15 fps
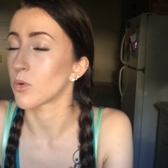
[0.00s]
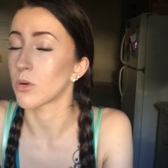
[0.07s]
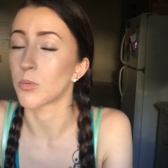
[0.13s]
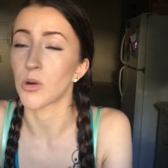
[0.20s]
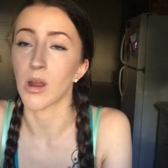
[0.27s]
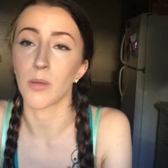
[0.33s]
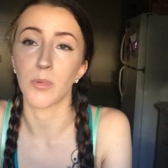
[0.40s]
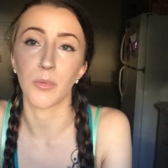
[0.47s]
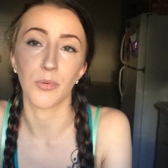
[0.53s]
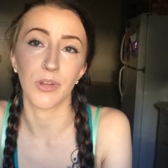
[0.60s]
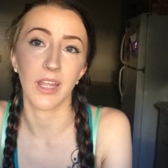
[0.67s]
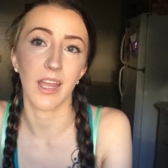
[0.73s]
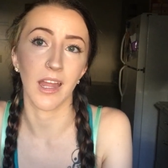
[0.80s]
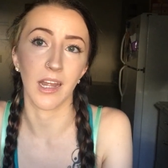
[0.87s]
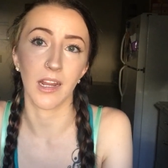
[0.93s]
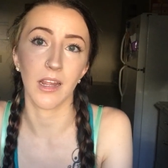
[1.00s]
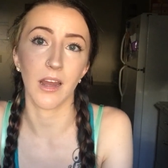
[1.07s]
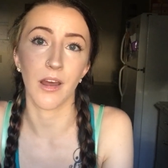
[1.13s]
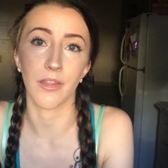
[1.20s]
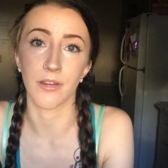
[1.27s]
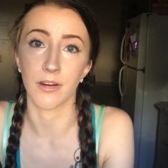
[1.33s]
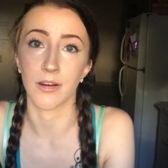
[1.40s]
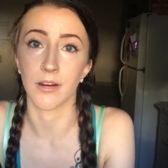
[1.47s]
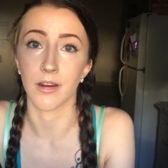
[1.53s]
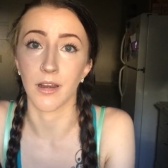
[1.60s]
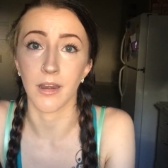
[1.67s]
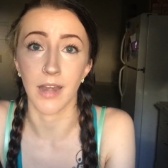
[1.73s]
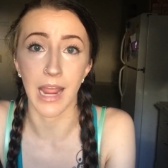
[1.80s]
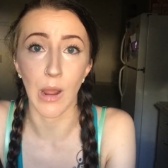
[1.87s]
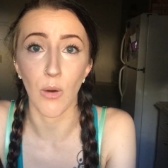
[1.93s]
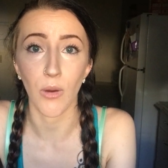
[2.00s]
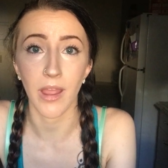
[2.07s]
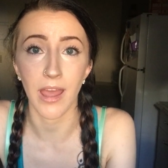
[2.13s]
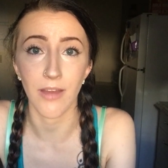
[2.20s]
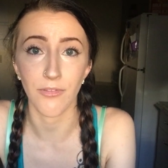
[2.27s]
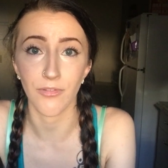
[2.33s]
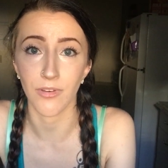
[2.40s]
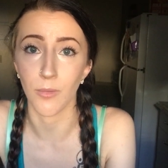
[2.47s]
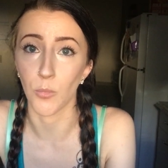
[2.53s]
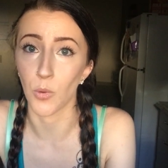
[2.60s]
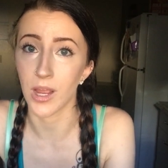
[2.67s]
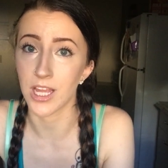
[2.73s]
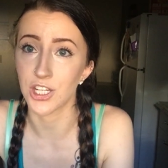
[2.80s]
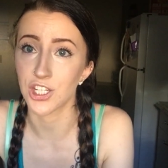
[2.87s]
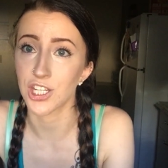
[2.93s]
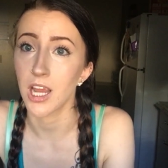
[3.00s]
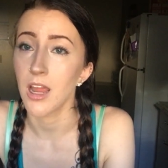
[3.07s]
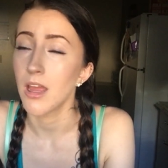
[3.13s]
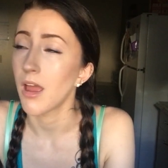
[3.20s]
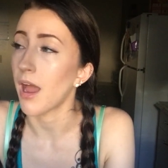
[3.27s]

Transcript: or probably any other nail kit from Wish.